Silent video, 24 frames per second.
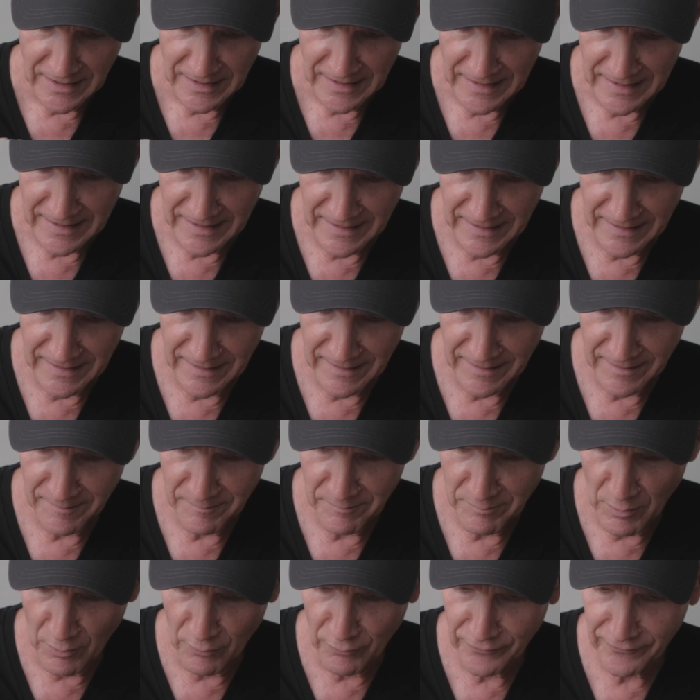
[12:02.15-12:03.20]

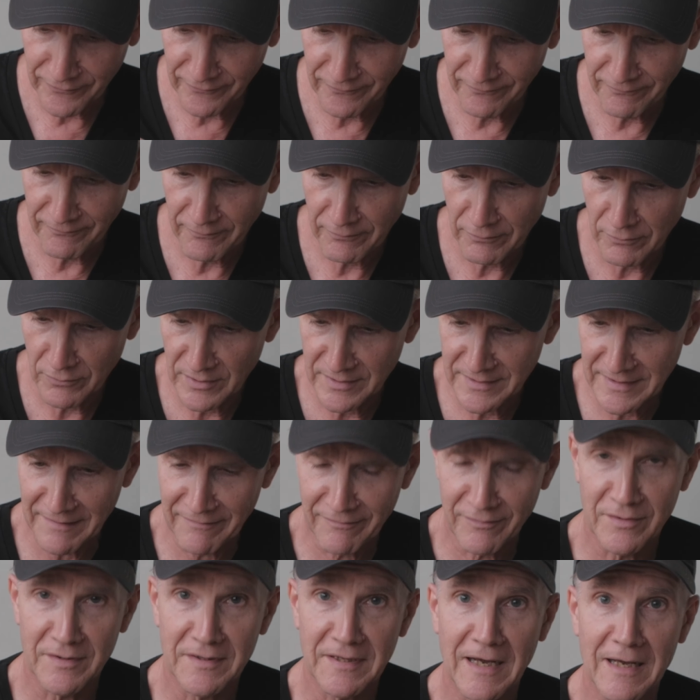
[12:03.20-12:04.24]
both for the
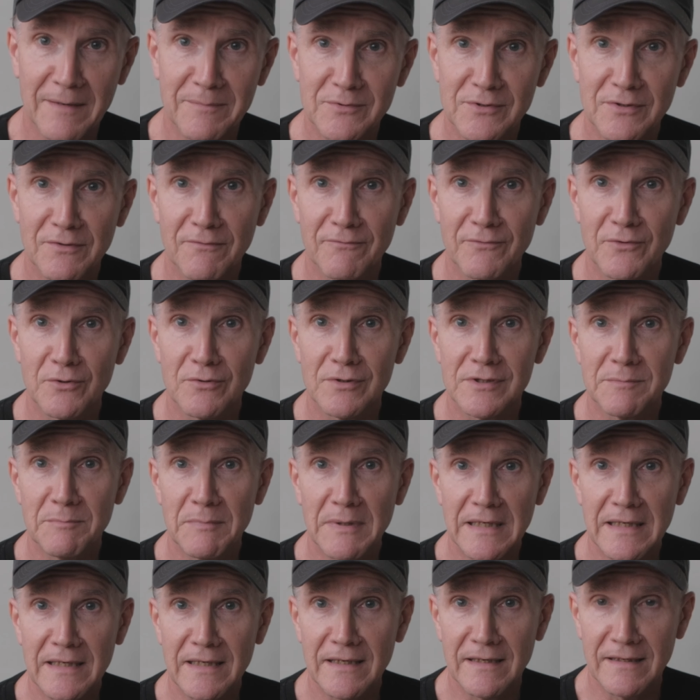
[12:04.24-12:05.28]
different types of
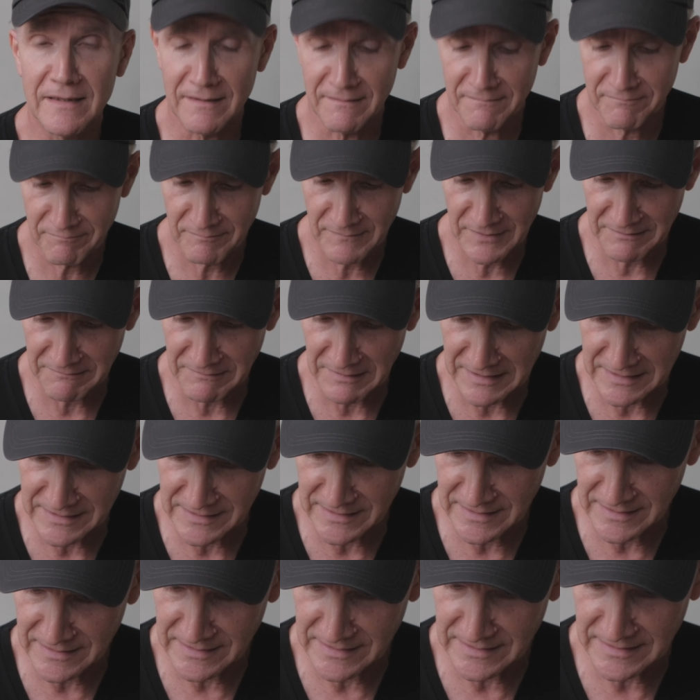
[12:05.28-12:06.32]
USB
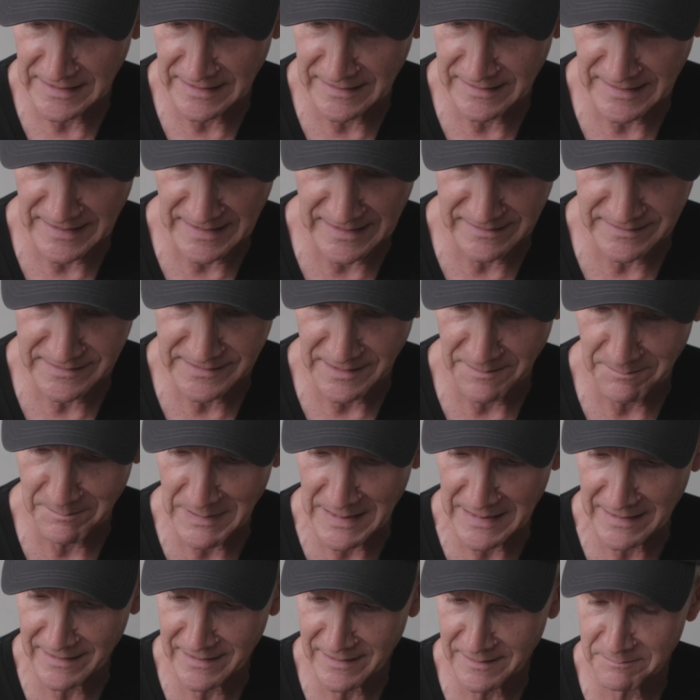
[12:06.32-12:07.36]
devices and some
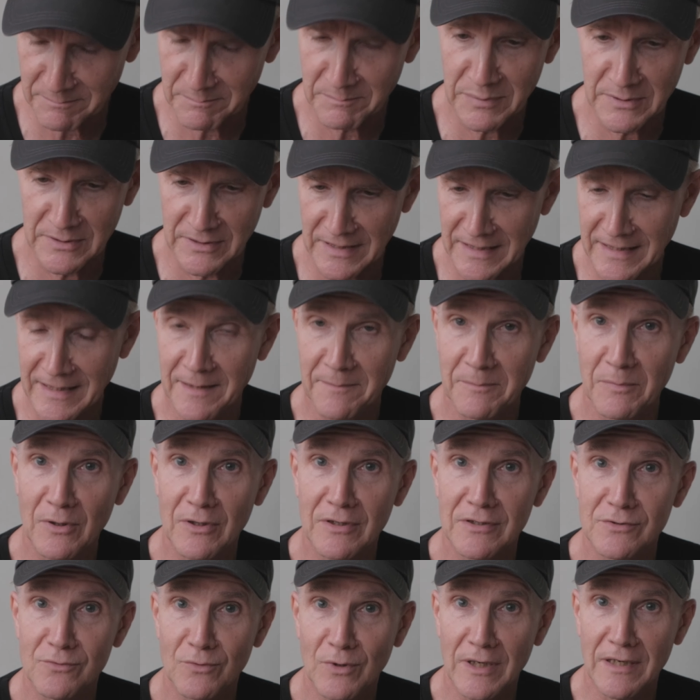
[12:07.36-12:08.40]
backup cable
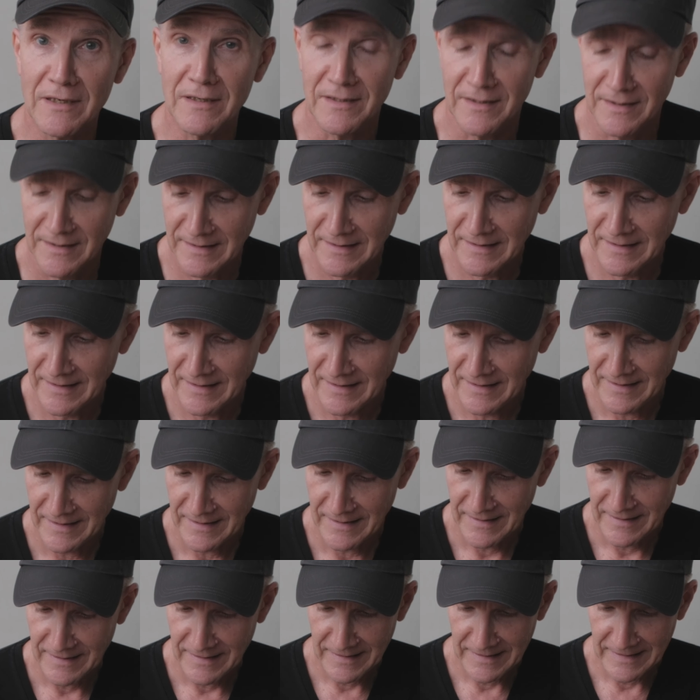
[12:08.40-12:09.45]
as well.
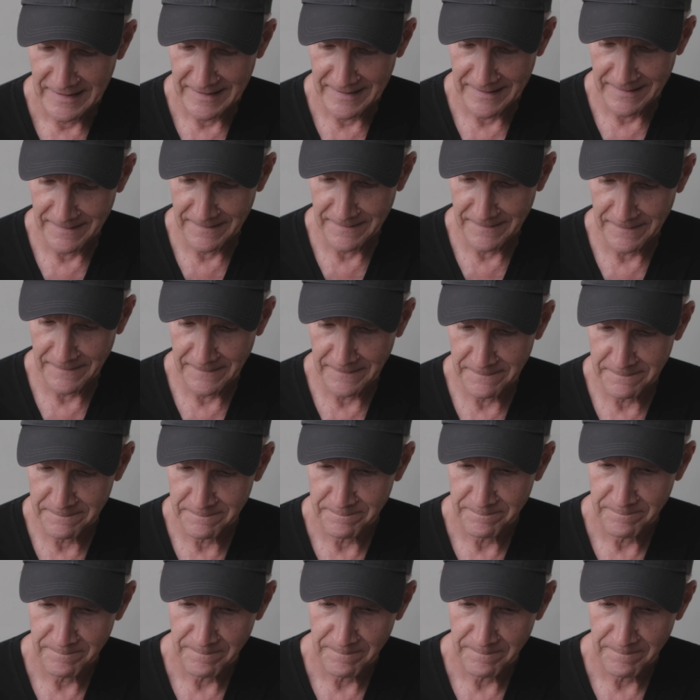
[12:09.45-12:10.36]
And